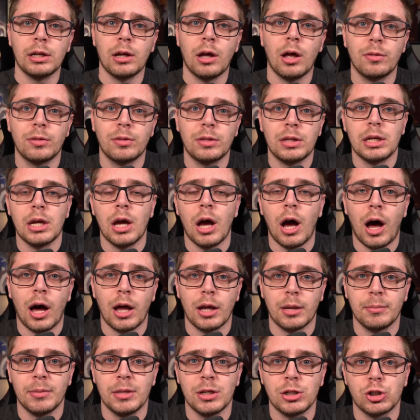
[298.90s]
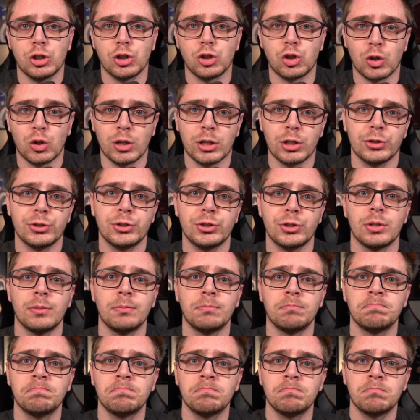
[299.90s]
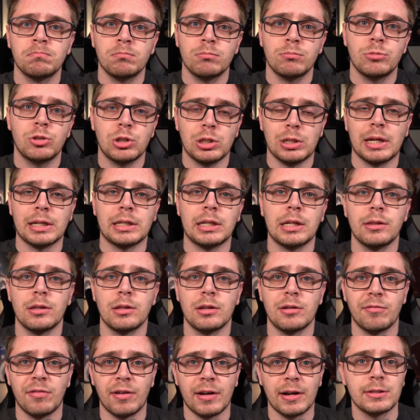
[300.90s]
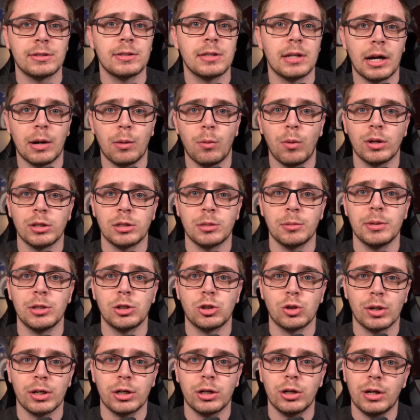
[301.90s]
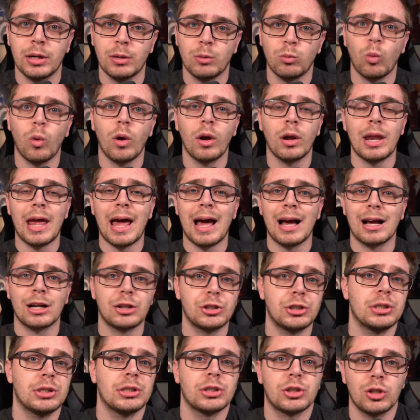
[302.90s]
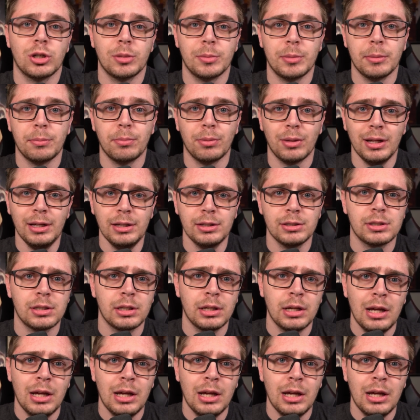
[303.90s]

on the automation triggers, selecting the device that I want to be triggered and what action is going to be placed,